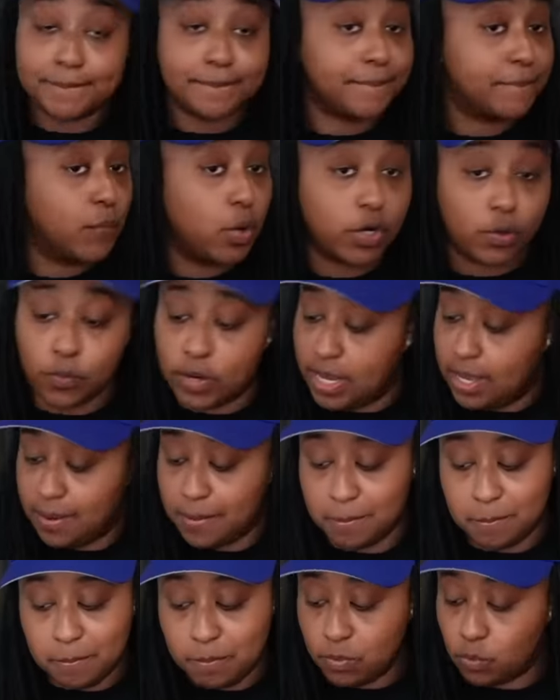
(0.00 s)
What are we...
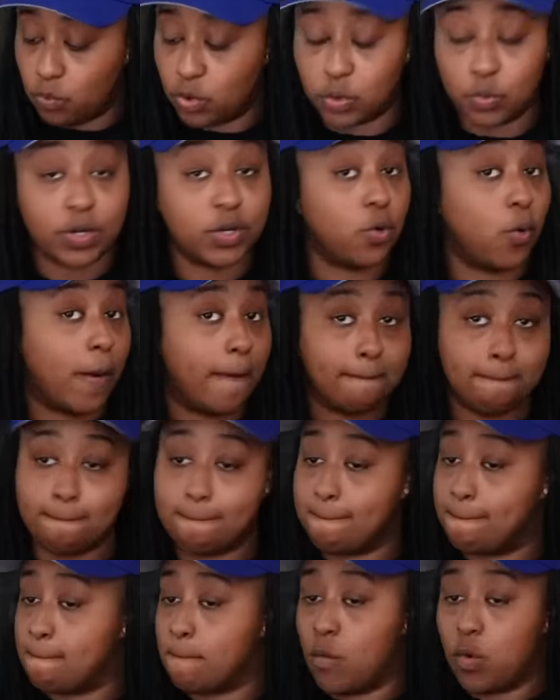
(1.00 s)
What are we doing?
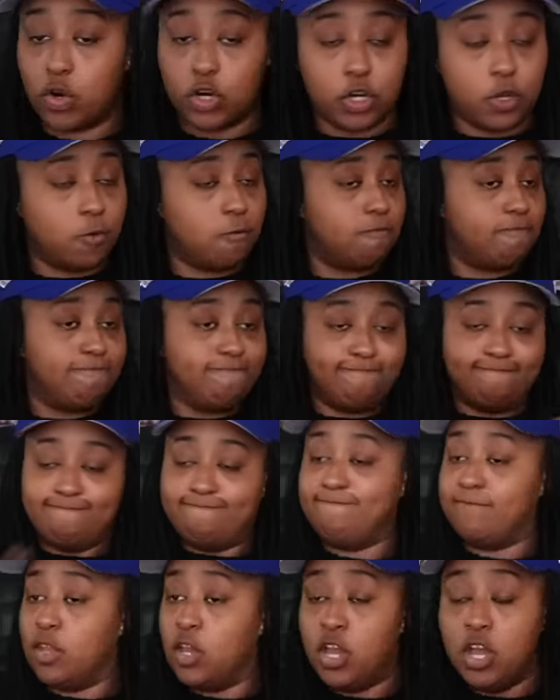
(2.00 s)
What are you,
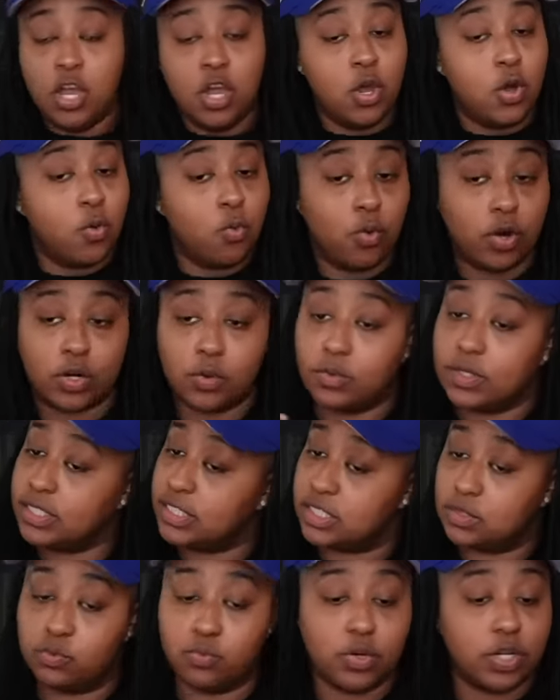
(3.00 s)
what are we,
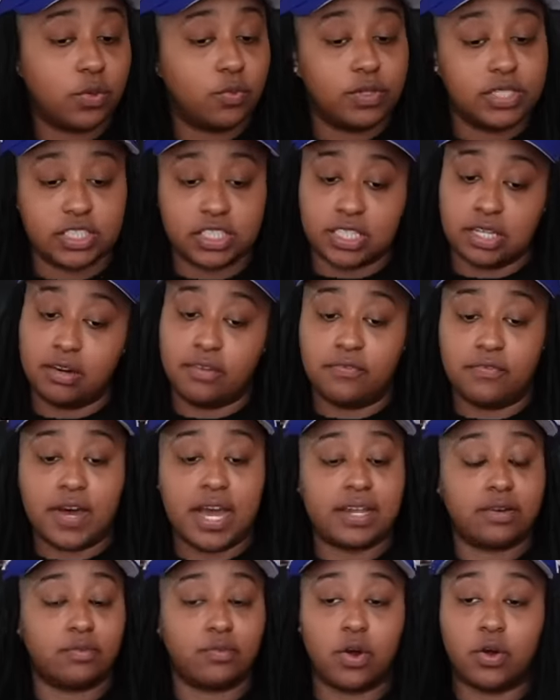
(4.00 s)
what are we still
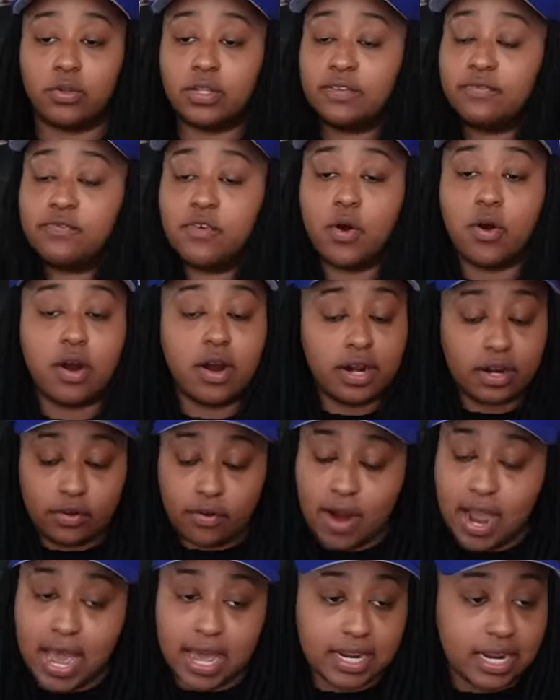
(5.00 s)
fighting Rolly for and
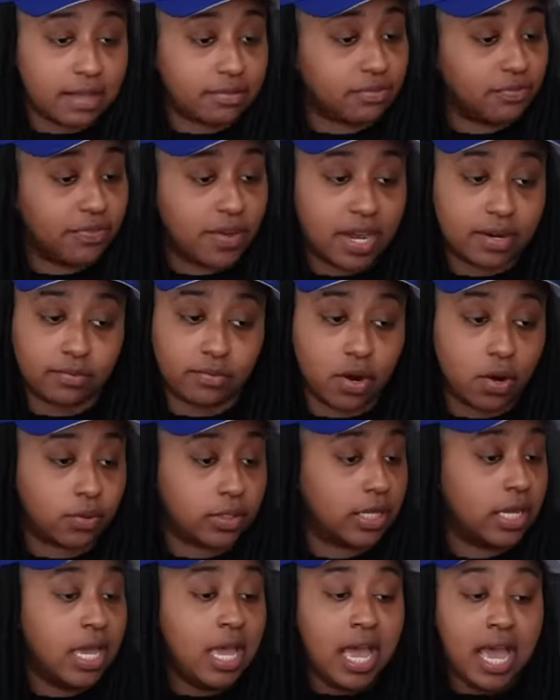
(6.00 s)
crying after fighting
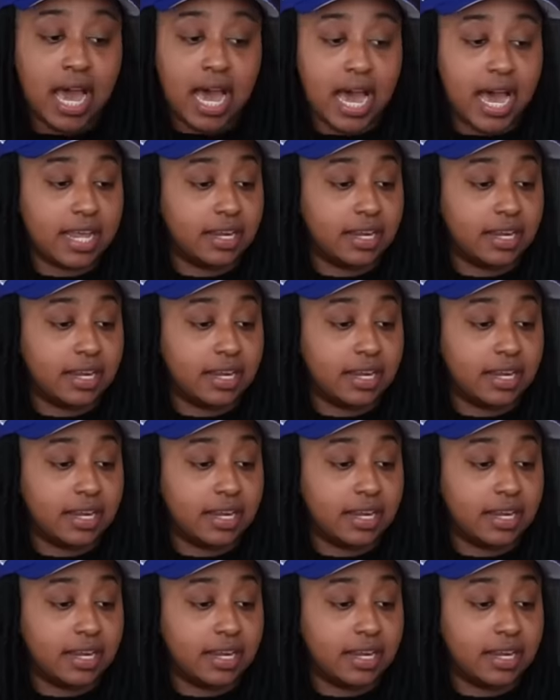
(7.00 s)
Rolly? I